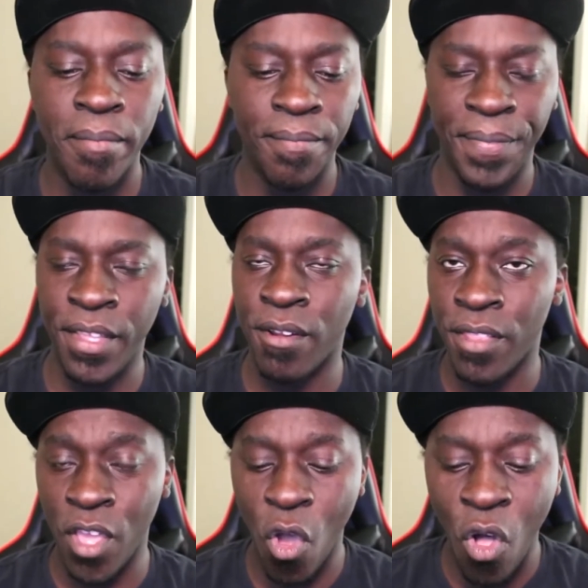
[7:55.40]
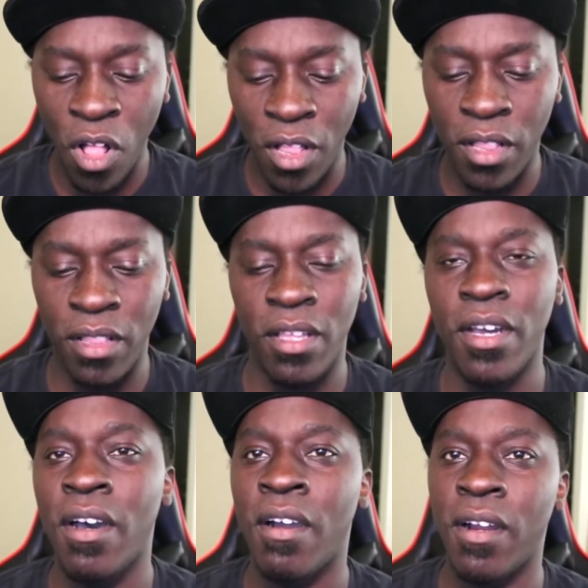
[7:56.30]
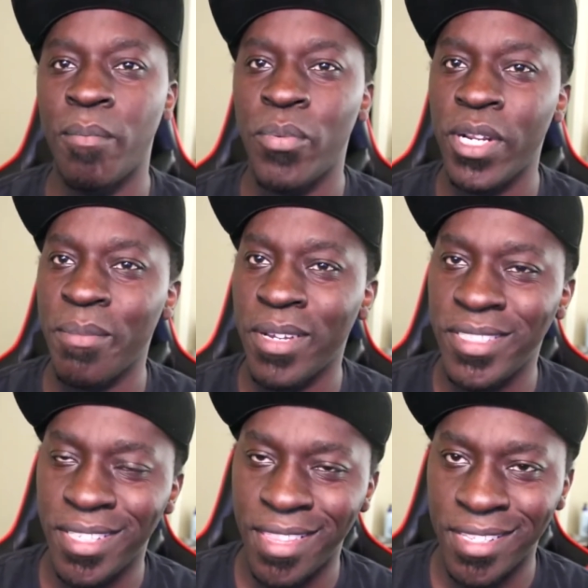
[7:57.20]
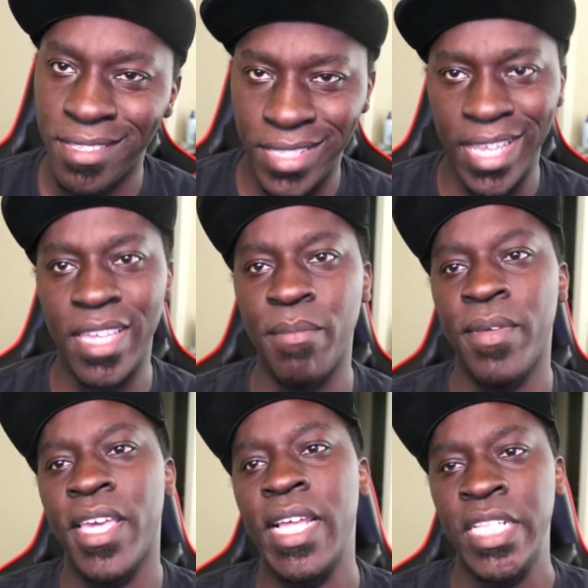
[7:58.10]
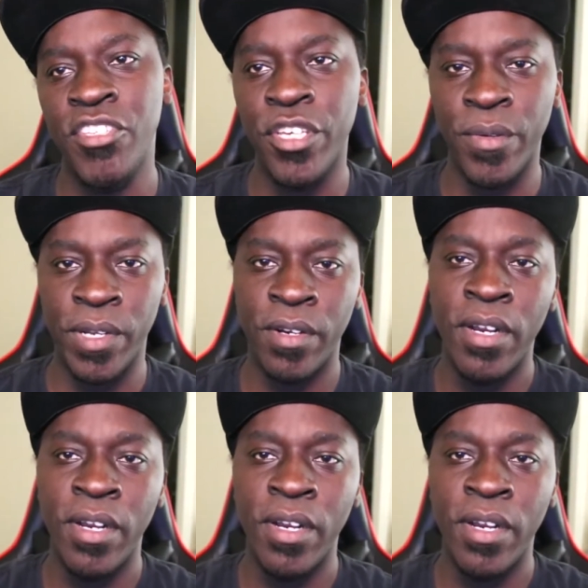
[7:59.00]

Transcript: They all are pretty much the same interior,